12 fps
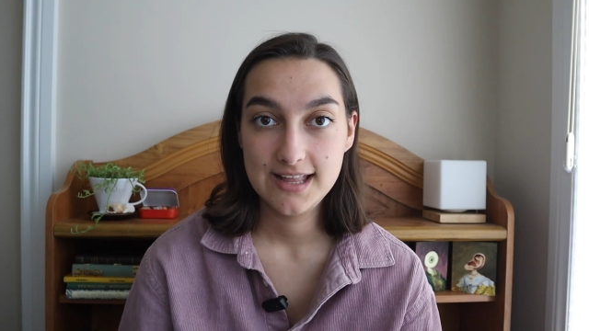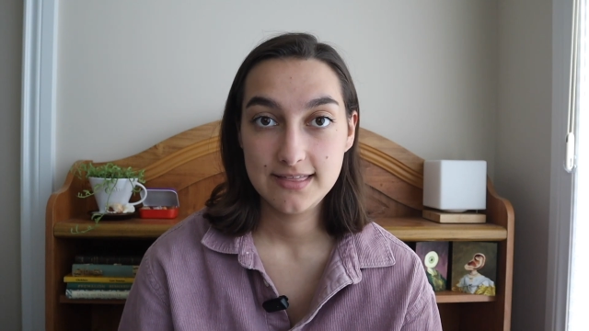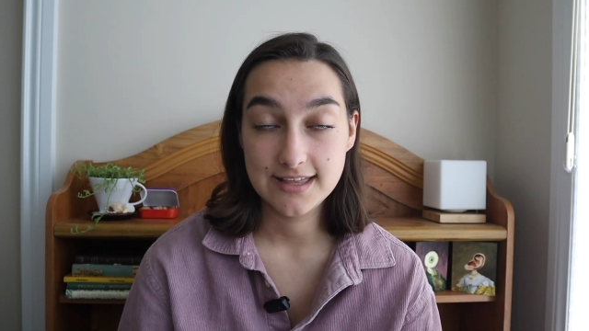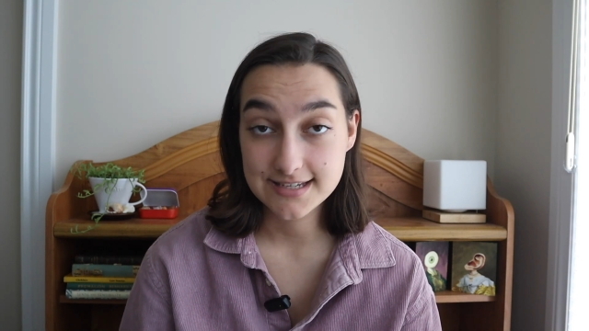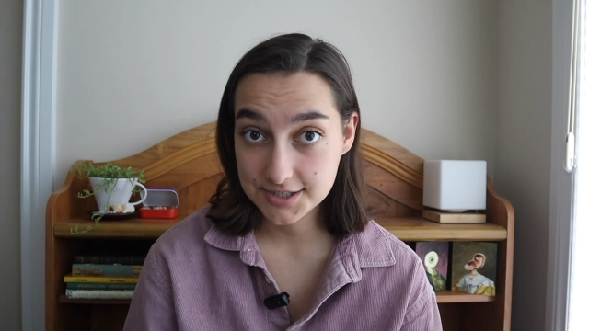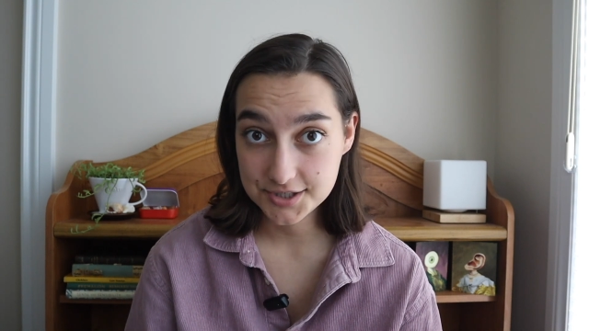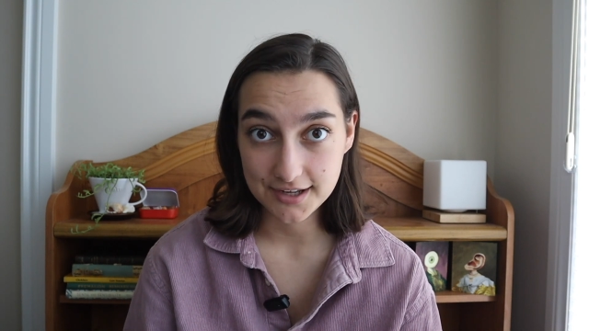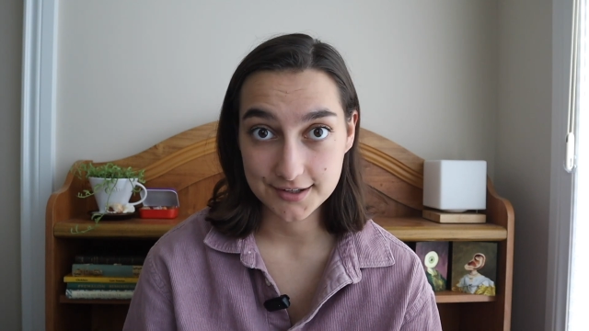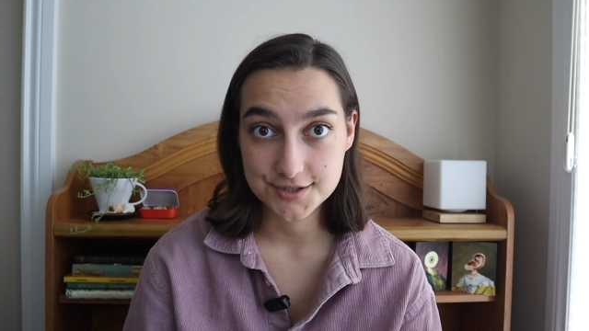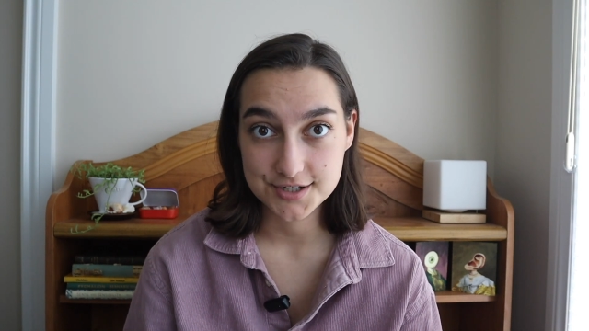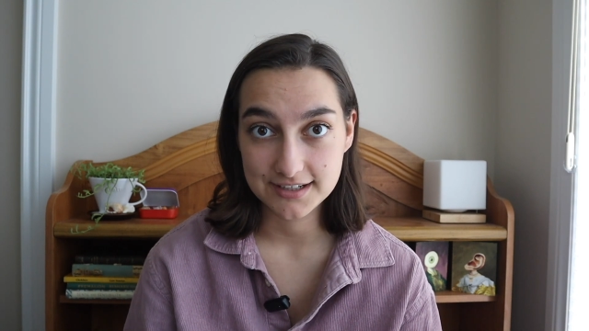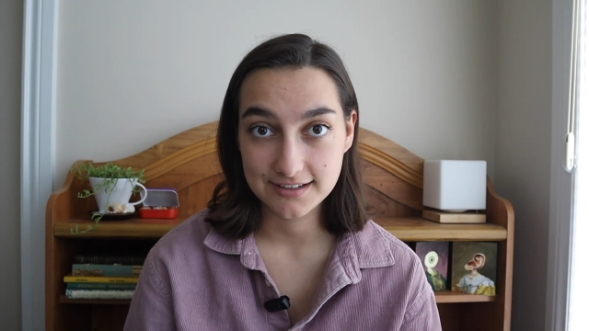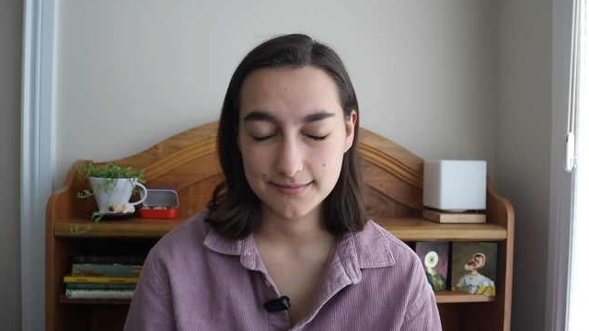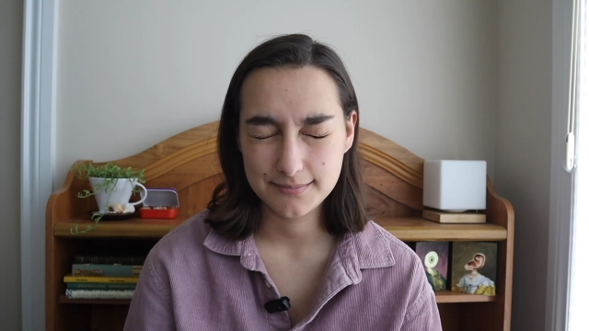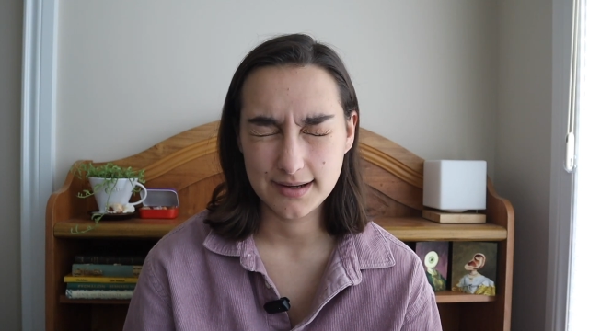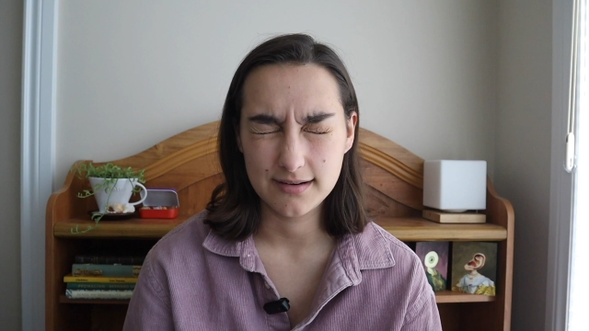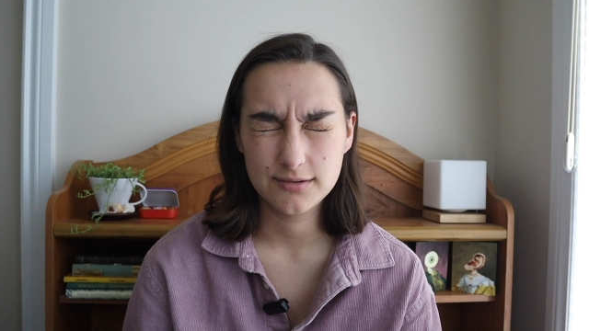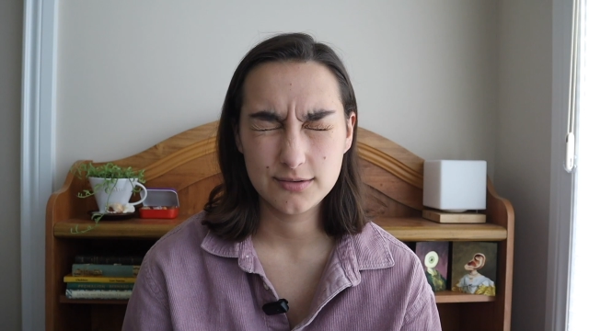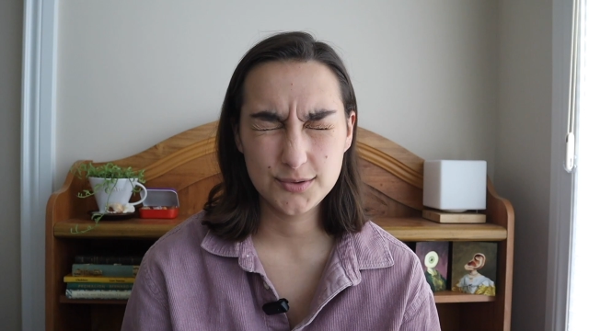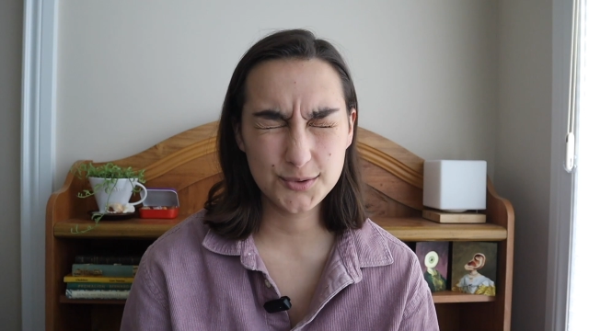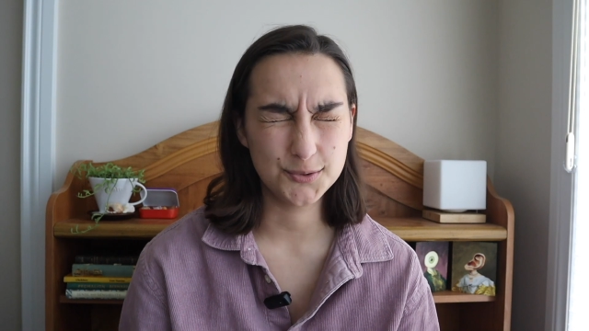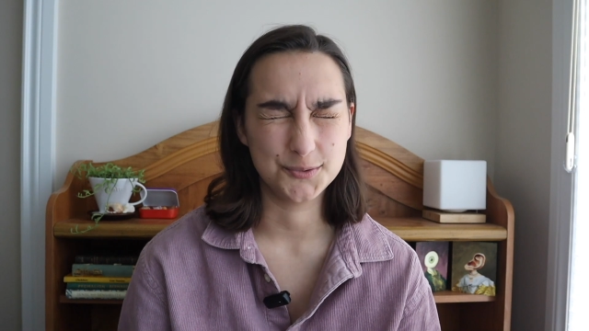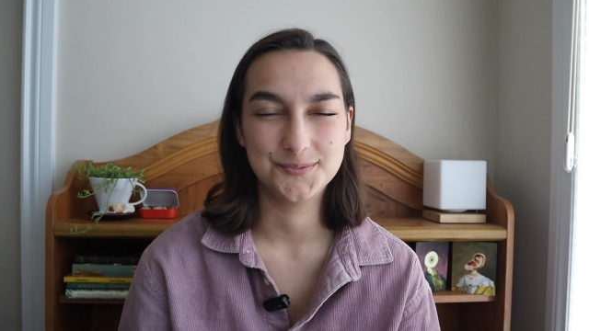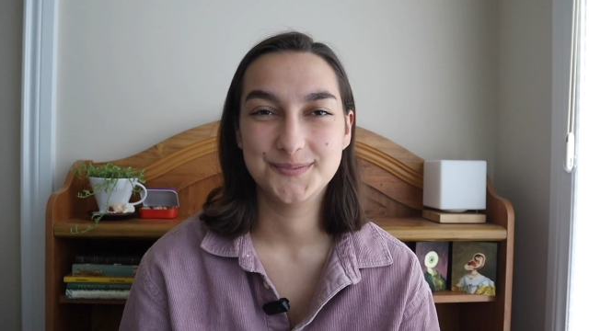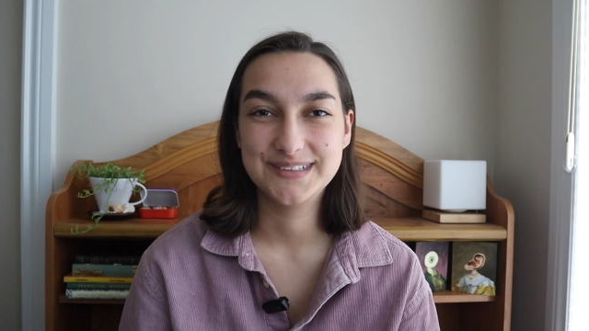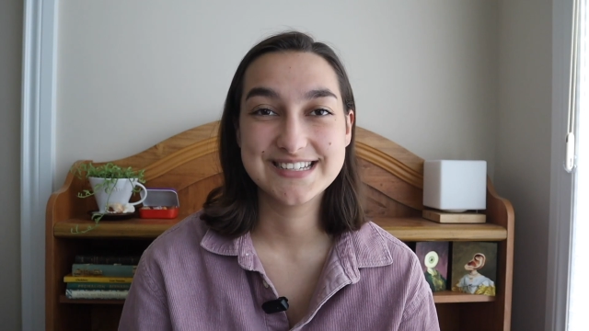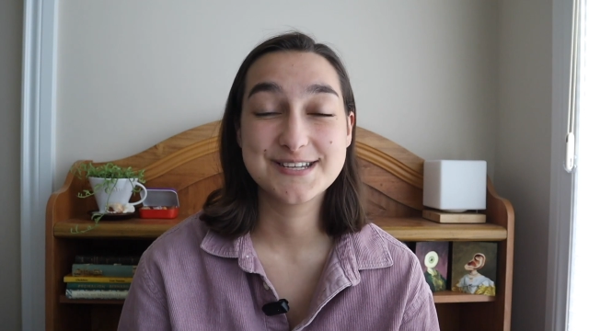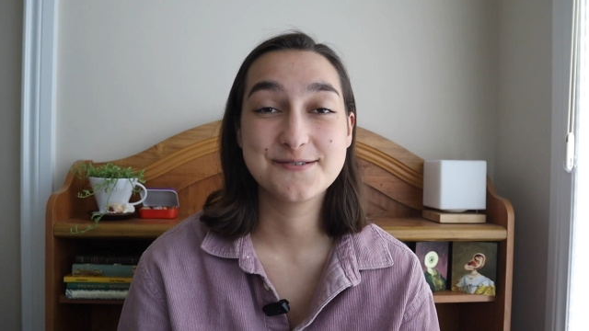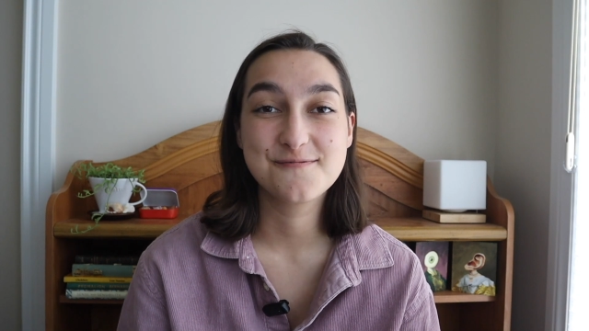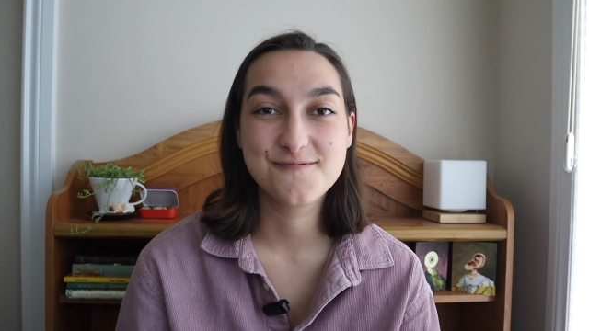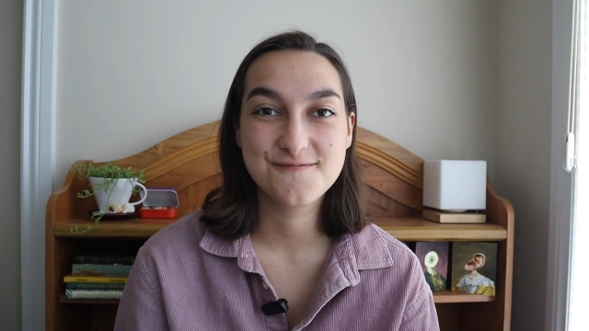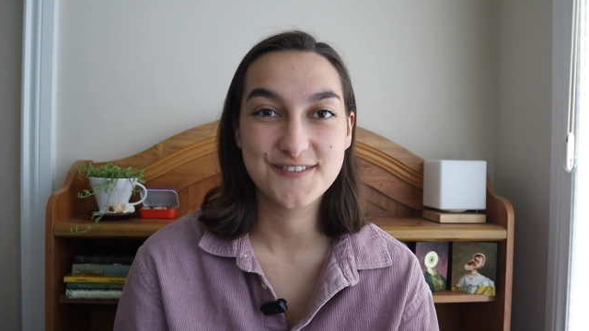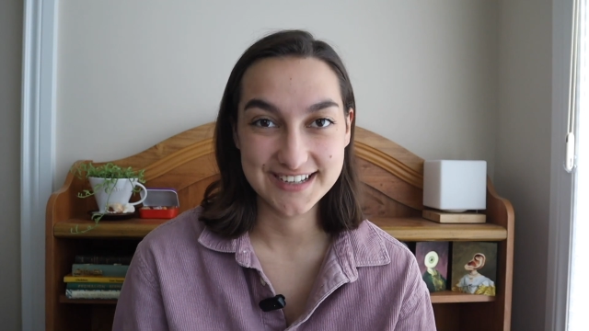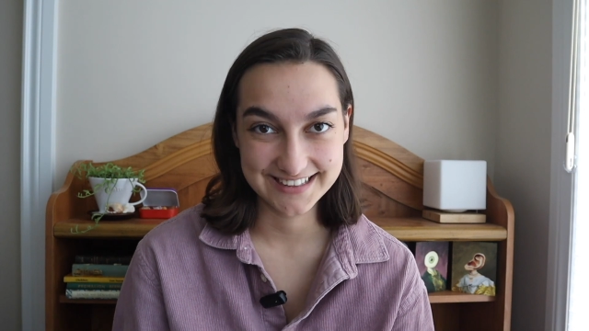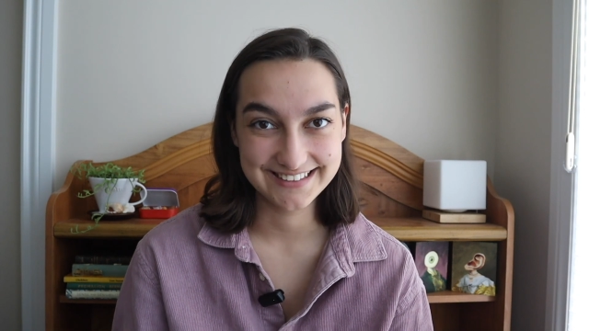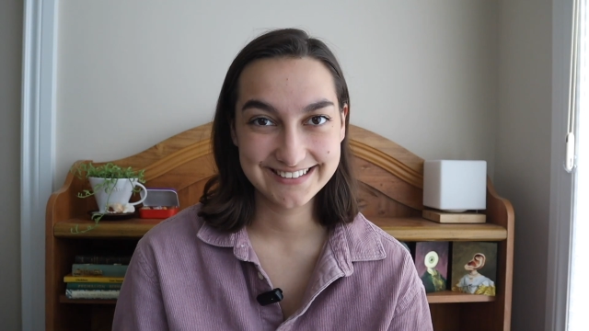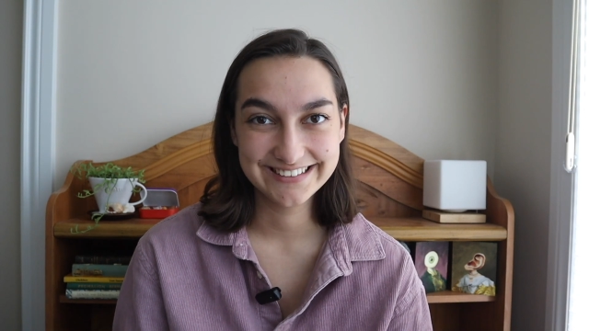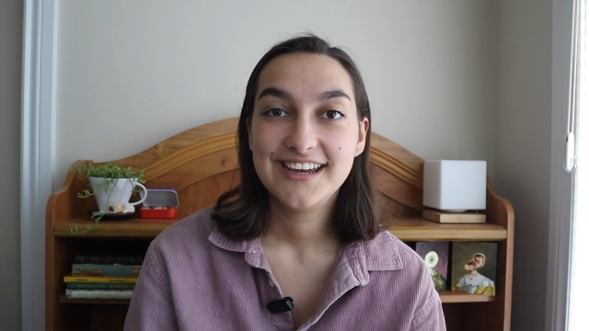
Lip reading: This is challenging, but ooh, is it fun.